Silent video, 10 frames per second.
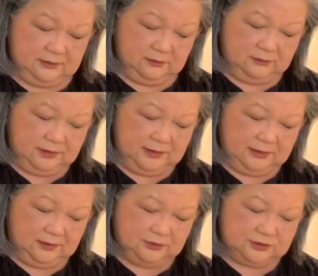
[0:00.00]

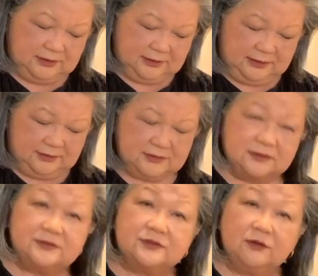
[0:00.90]
really gently until
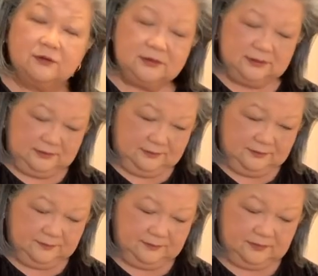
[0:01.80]
it's golden.
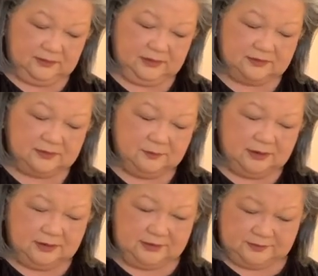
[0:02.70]

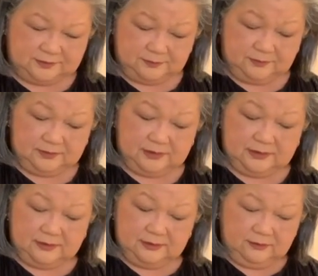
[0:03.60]
Similarly, some
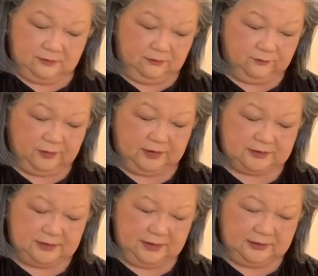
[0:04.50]

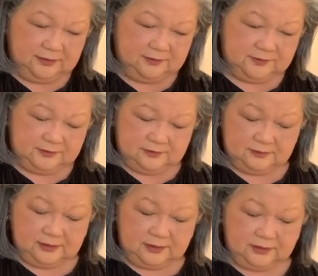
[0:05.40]
fried onions,
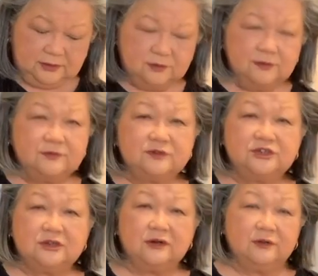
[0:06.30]
and I use
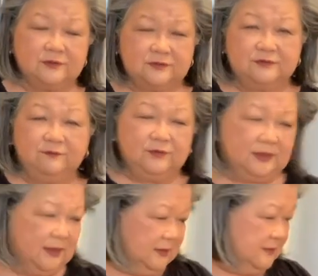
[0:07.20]
shallots for
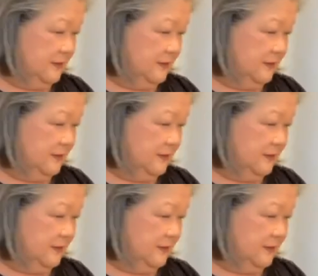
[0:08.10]
that.